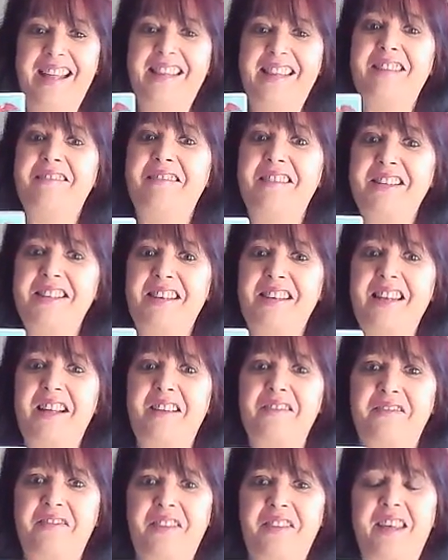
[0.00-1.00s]
There is
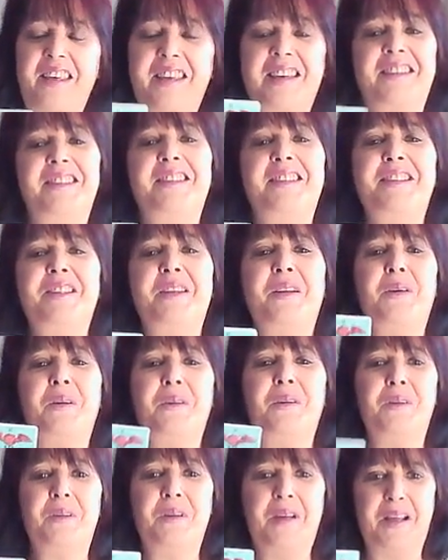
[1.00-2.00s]
love there.
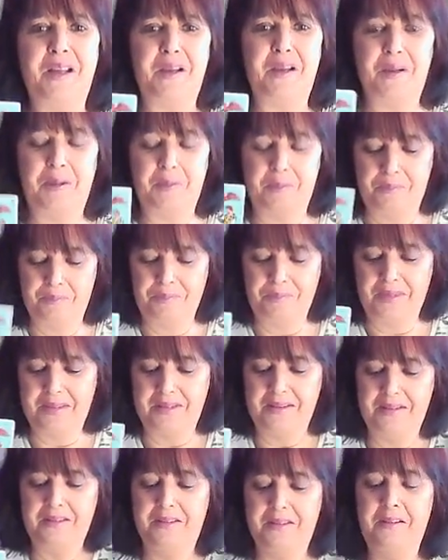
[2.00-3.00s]
So,
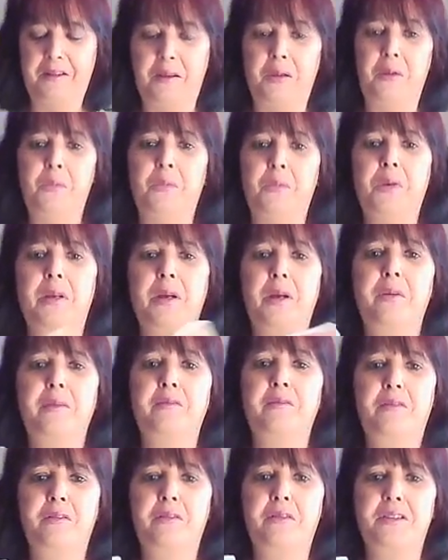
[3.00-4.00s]
we're
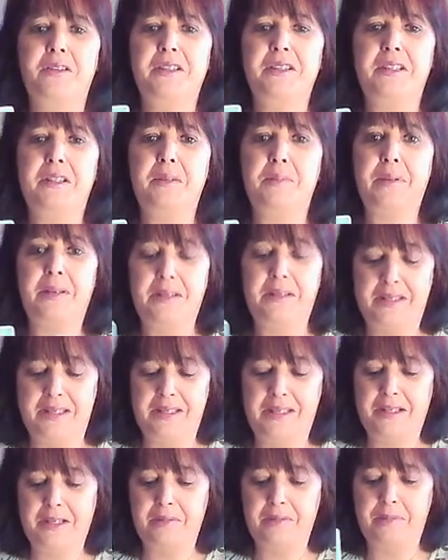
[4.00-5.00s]
going for the stability
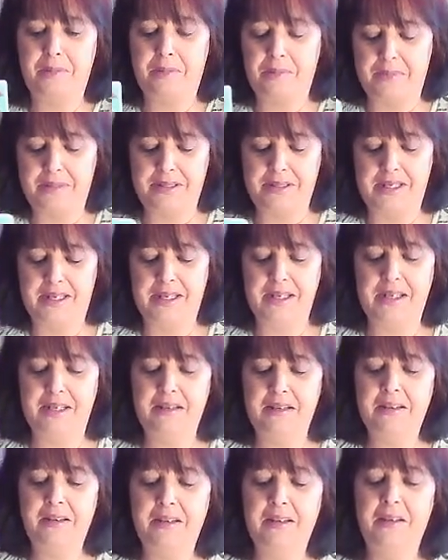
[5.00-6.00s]
and commitment
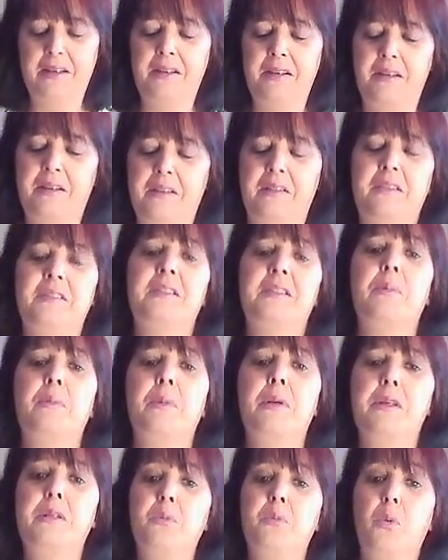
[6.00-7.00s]
here.
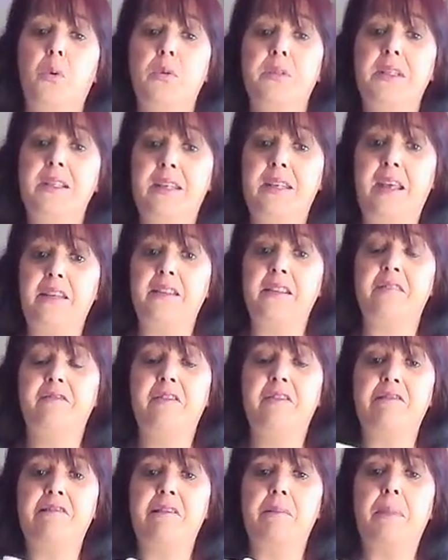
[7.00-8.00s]
Somebody's wanting that to
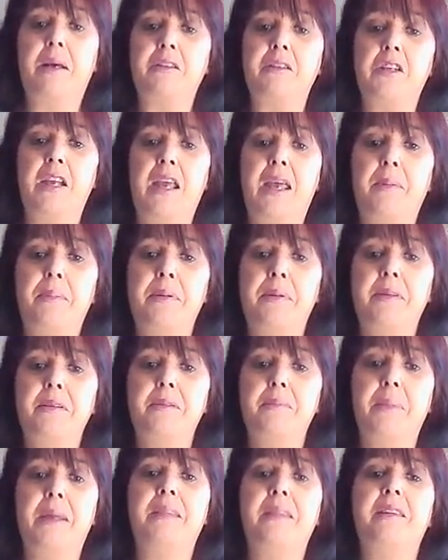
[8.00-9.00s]
very much
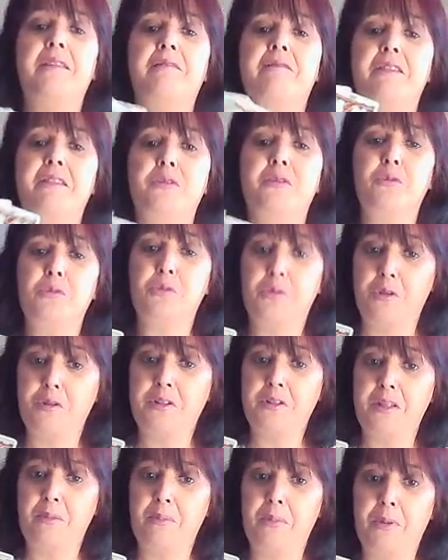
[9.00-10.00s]
happen, but there is also
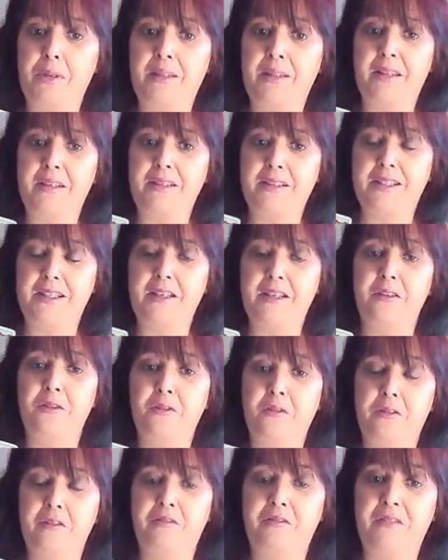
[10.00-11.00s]
somebody that's
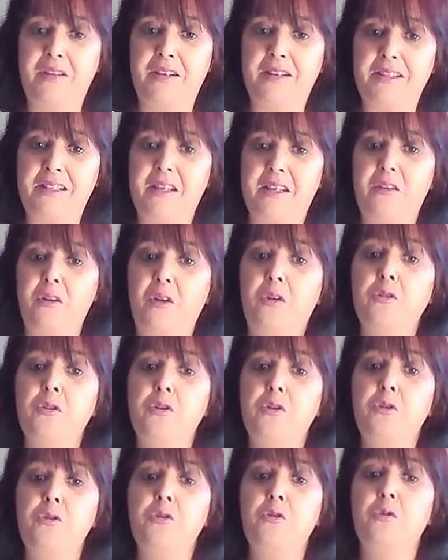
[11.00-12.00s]
sitting on the fence and not
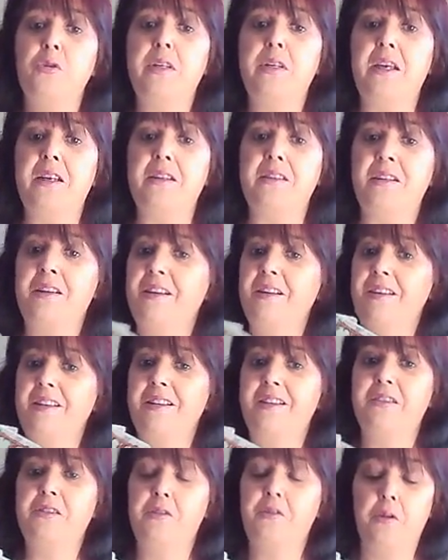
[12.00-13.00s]
too sure yet.
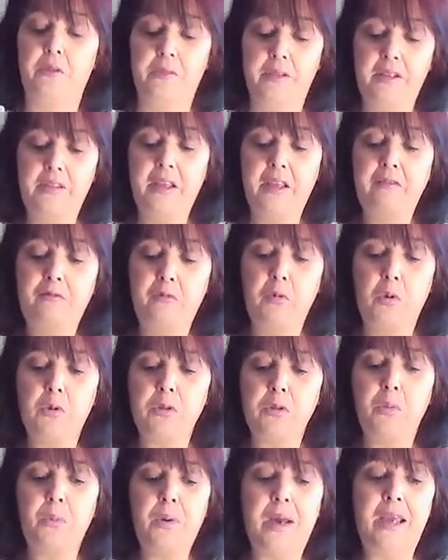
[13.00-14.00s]
It's not that they've
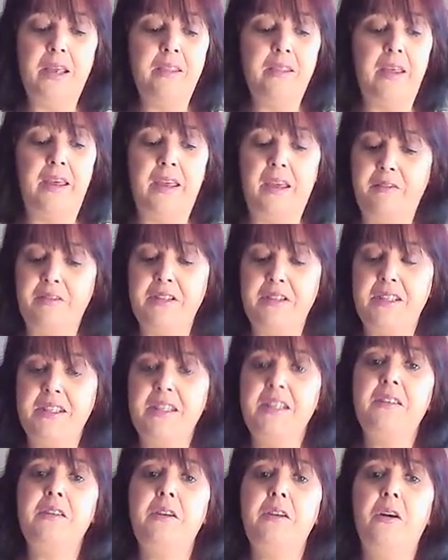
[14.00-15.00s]
walked away, they haven't
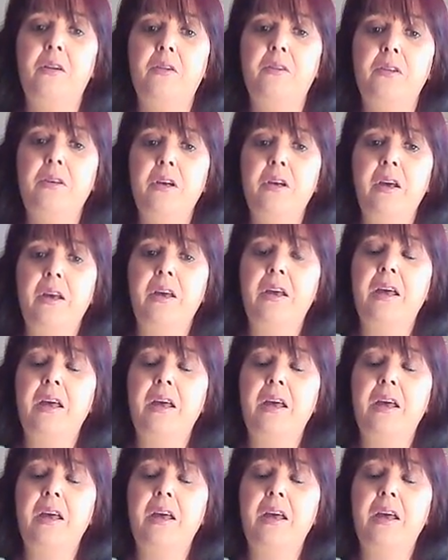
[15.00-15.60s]
said no,